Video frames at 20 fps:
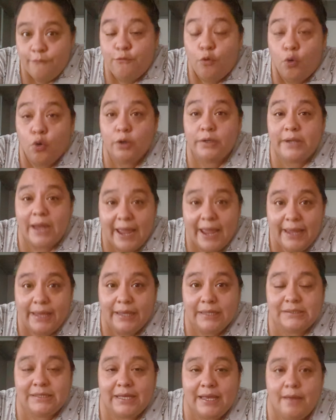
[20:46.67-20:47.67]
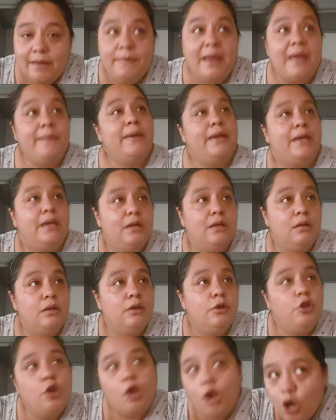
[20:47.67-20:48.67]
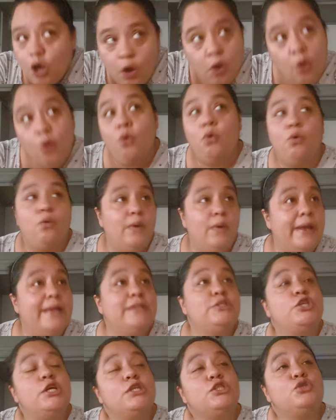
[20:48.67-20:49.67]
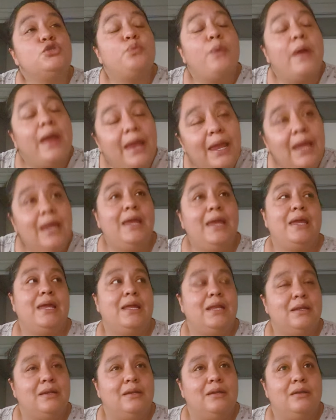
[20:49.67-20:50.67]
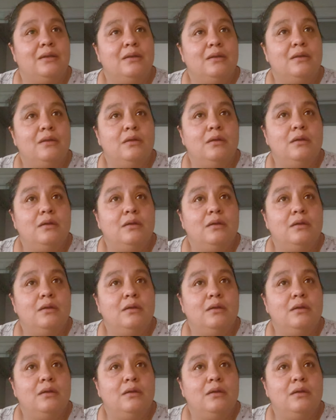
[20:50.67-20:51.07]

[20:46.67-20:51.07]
4 days. Baby. No. It's just raining.